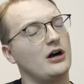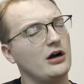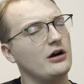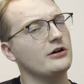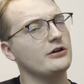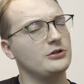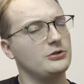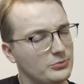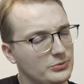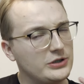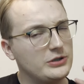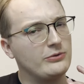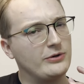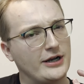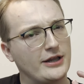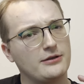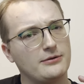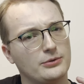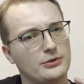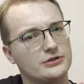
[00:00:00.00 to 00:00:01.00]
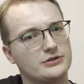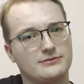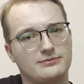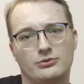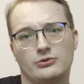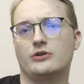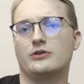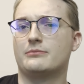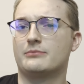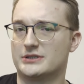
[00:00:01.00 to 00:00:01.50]
Arguably one of the most
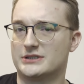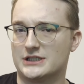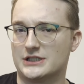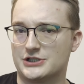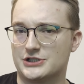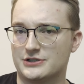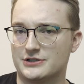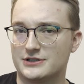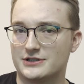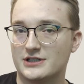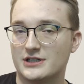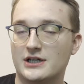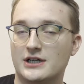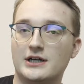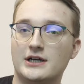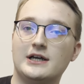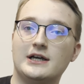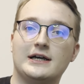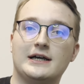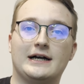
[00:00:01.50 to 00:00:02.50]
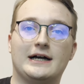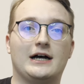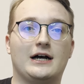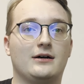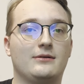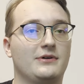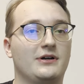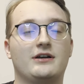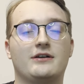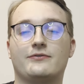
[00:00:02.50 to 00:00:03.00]
important positions.
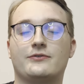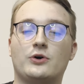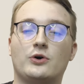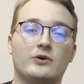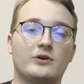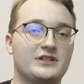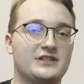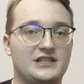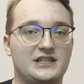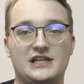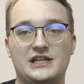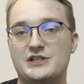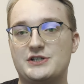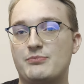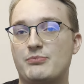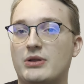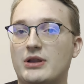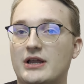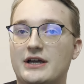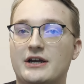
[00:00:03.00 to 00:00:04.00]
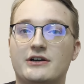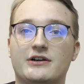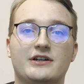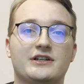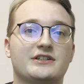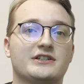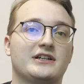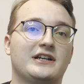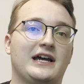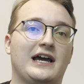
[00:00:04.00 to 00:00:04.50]
And of course, each player
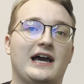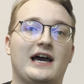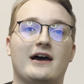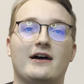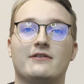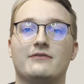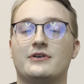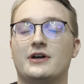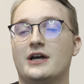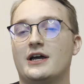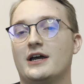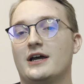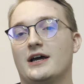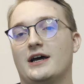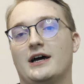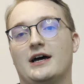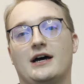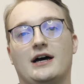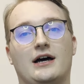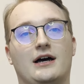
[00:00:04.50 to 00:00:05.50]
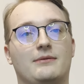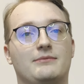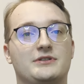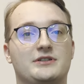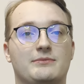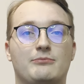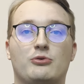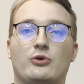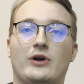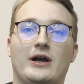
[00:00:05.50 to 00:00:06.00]
is going to have
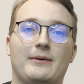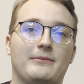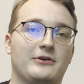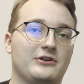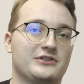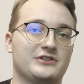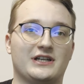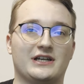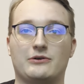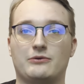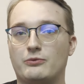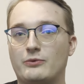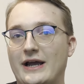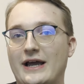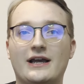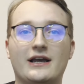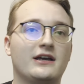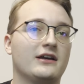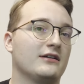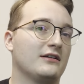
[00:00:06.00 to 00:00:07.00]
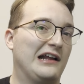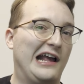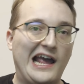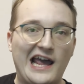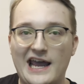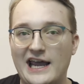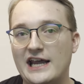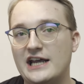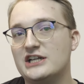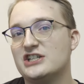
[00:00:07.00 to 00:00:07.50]
some parameters like rank,
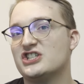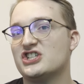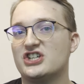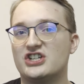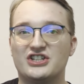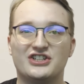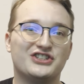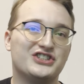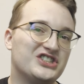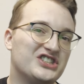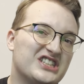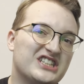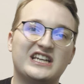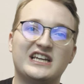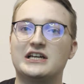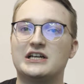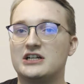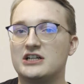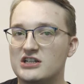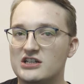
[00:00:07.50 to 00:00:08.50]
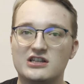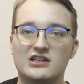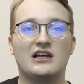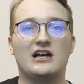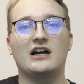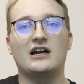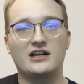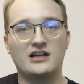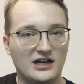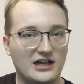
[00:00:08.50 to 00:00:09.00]
age, skill,
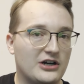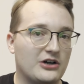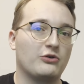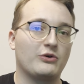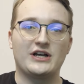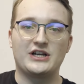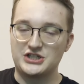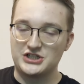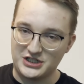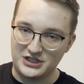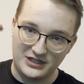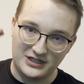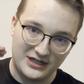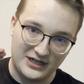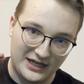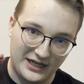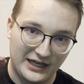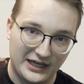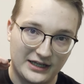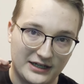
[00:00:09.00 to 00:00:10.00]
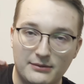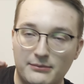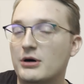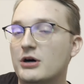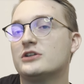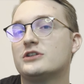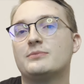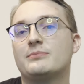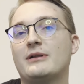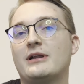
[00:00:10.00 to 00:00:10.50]
luck, aggression, and a
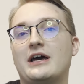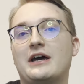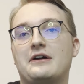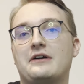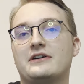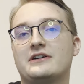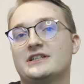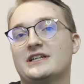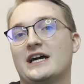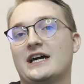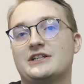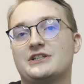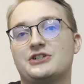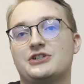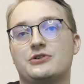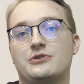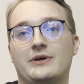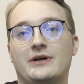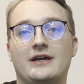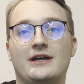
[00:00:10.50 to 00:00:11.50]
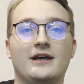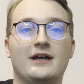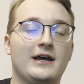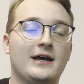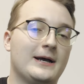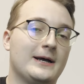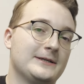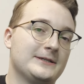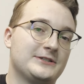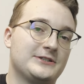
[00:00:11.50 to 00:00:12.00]
multiplier attached to it.
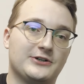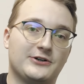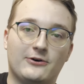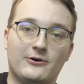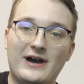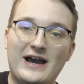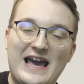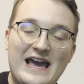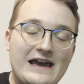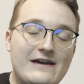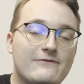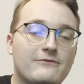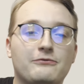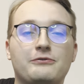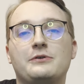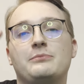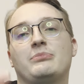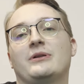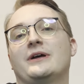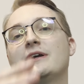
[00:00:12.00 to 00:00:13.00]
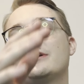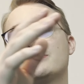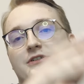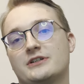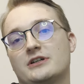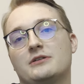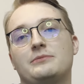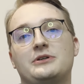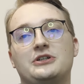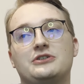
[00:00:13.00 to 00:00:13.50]
So every player is
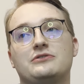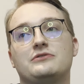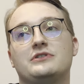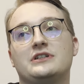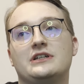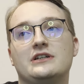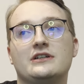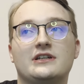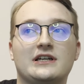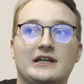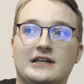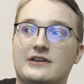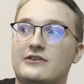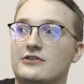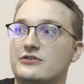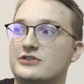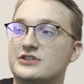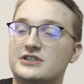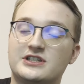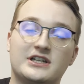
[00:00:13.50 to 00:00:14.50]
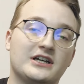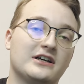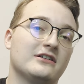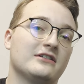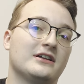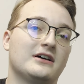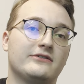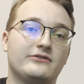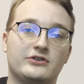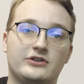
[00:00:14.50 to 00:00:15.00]
going to be unique in their skill
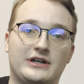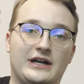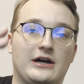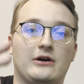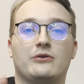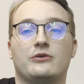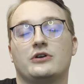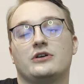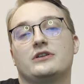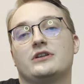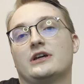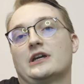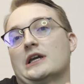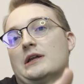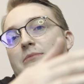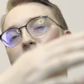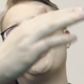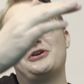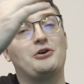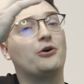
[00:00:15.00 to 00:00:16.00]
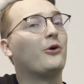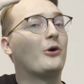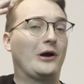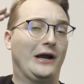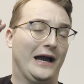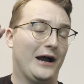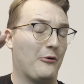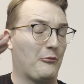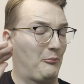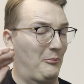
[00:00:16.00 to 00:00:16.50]
level and how good they can be
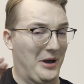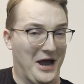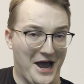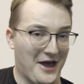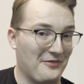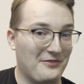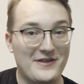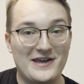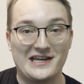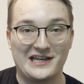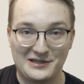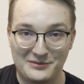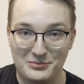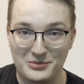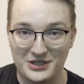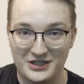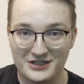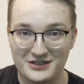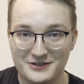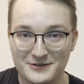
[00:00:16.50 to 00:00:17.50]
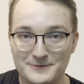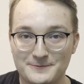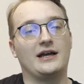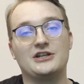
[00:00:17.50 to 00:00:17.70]
or how bad they can be.